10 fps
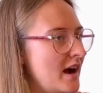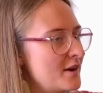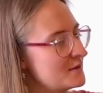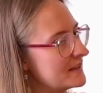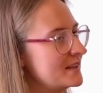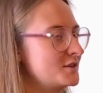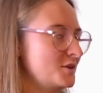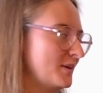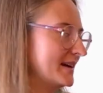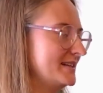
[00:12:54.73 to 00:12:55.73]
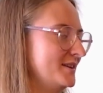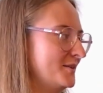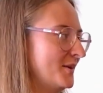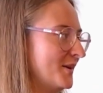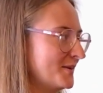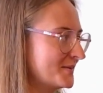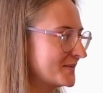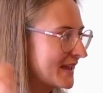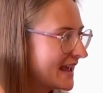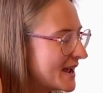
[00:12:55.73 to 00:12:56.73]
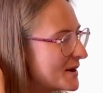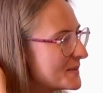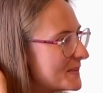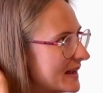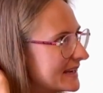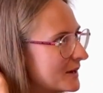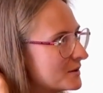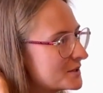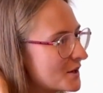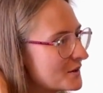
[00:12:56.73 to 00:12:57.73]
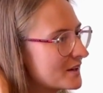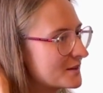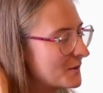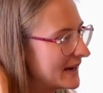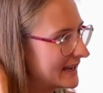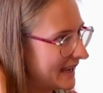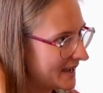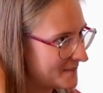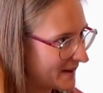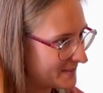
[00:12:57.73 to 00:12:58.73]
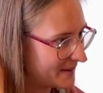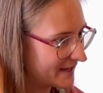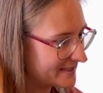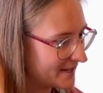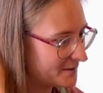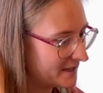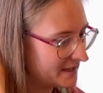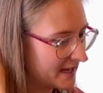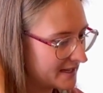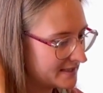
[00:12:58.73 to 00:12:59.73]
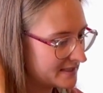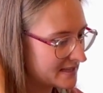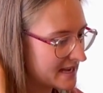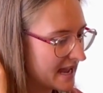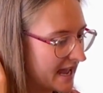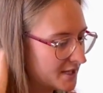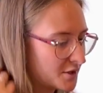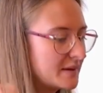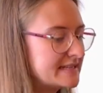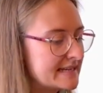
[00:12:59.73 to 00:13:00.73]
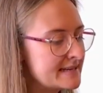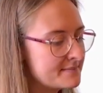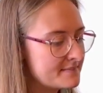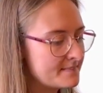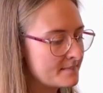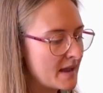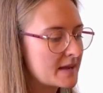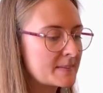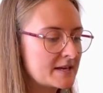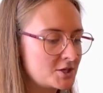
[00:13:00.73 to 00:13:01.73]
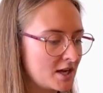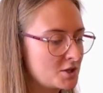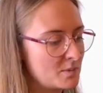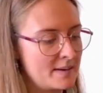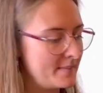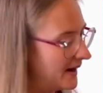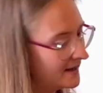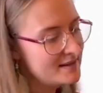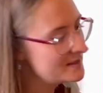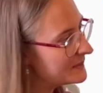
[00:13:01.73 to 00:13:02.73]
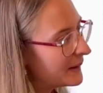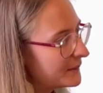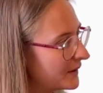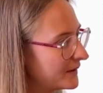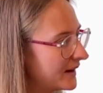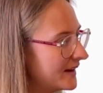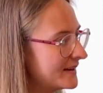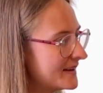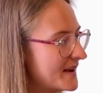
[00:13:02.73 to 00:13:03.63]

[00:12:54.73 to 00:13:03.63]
I don't think there's a right and a wrong. But it was so good when it came up because I realized, so it didn't make me change my mind about yoga.